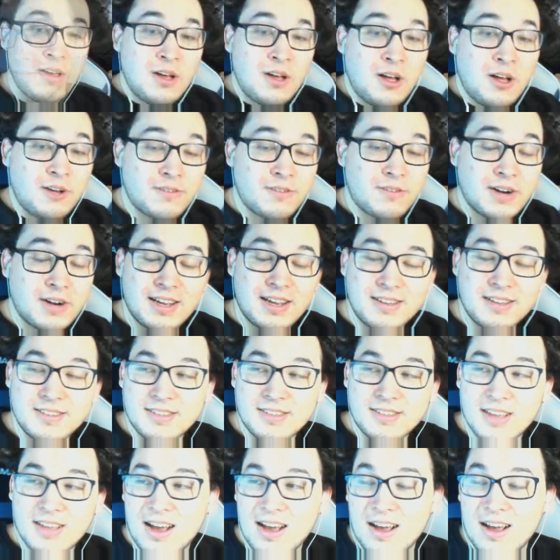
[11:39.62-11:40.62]
Alright guys,
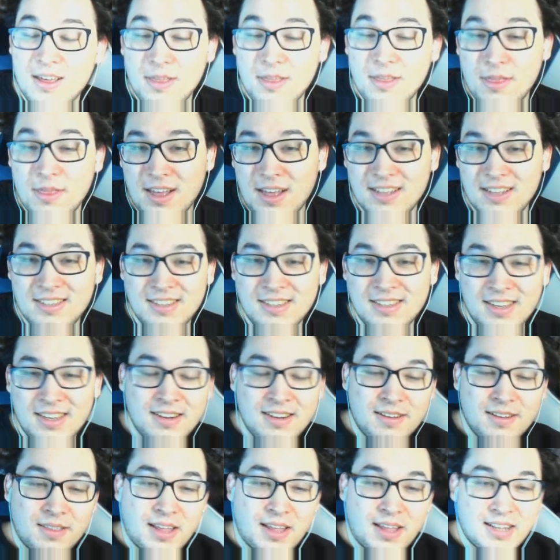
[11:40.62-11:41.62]
uh, that's
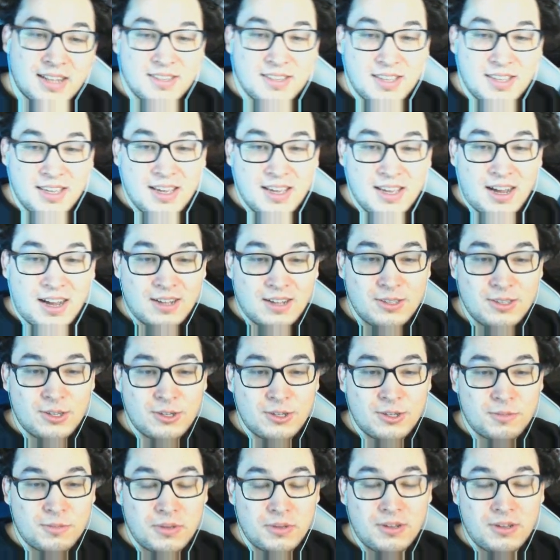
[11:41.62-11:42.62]
it. That's the Hunter's
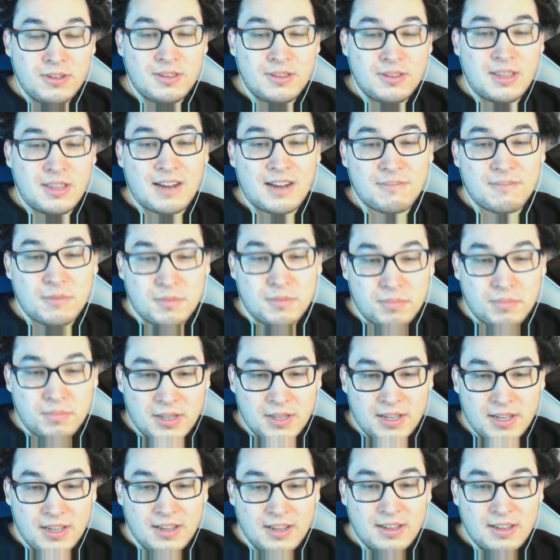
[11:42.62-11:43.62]
build that I've been
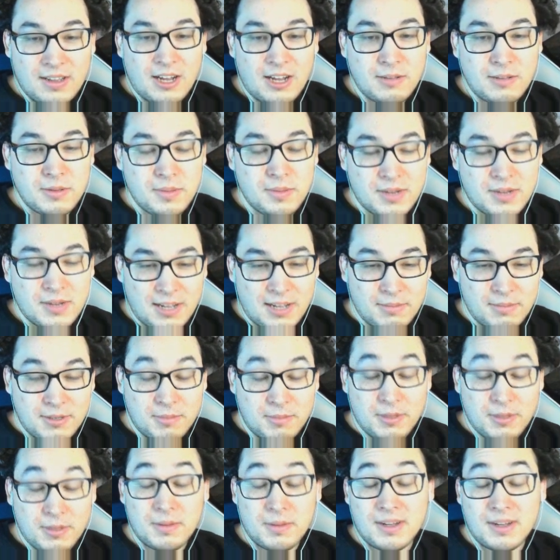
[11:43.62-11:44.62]
playing and helped me come to
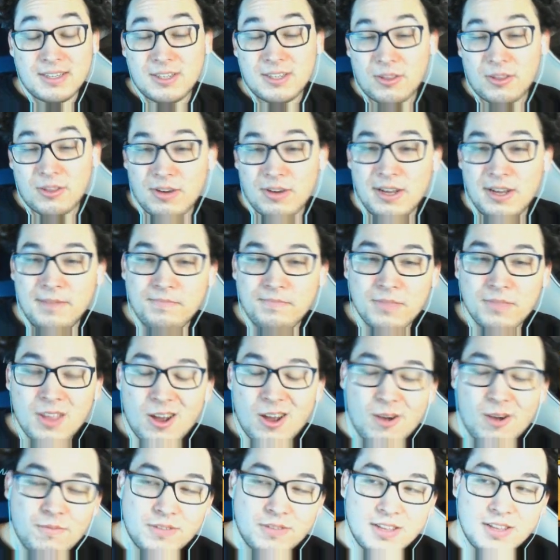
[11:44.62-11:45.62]
Big Boss 3.
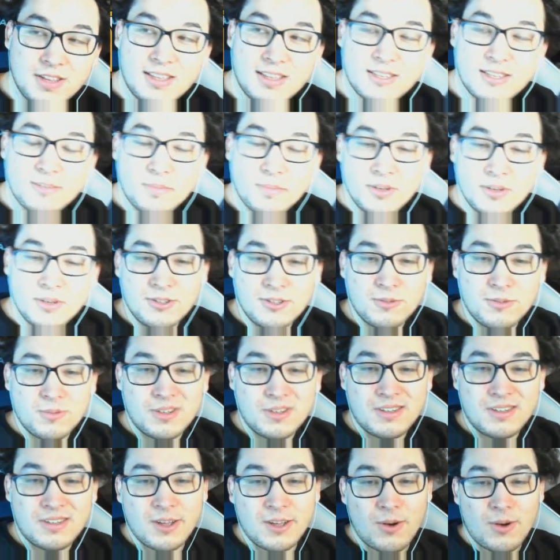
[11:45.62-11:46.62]
Hopefully this build will
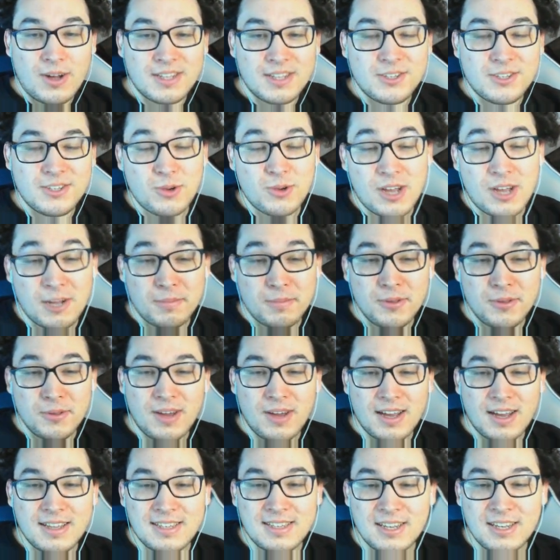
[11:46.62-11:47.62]
go on to help you
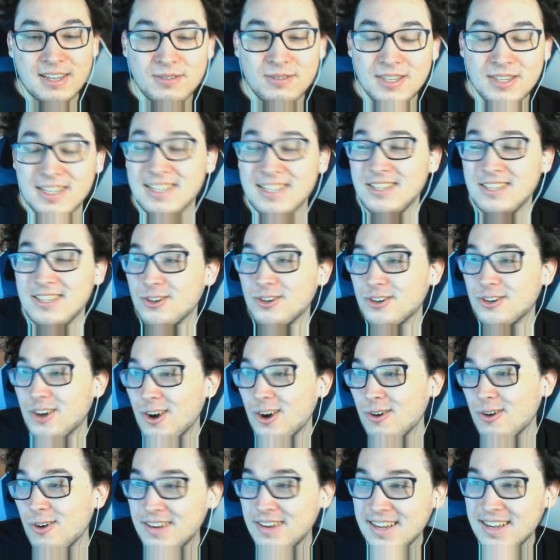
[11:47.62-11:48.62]
guys out in your
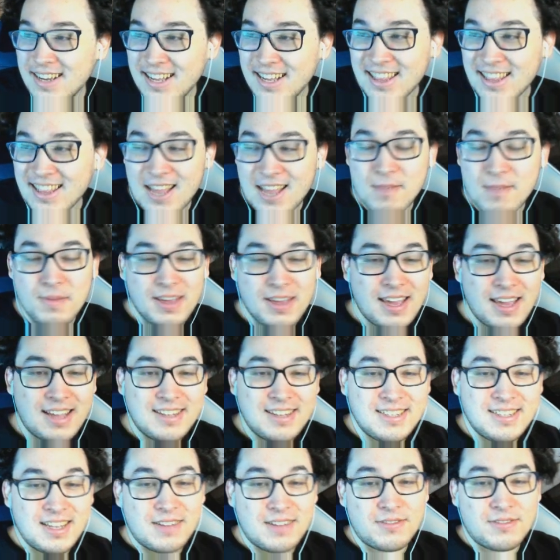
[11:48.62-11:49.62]
own climbing
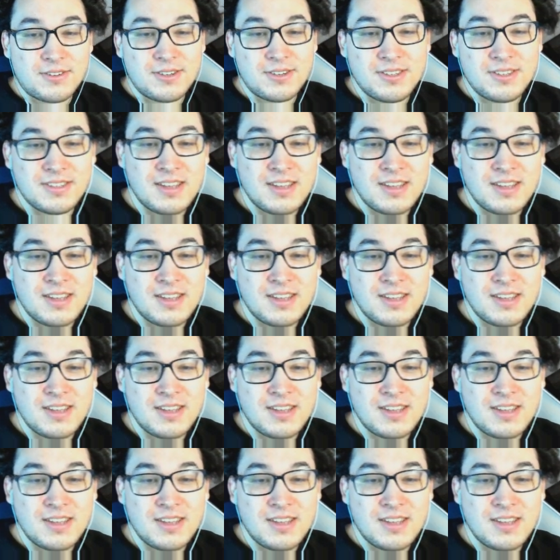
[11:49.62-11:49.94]
endeavors.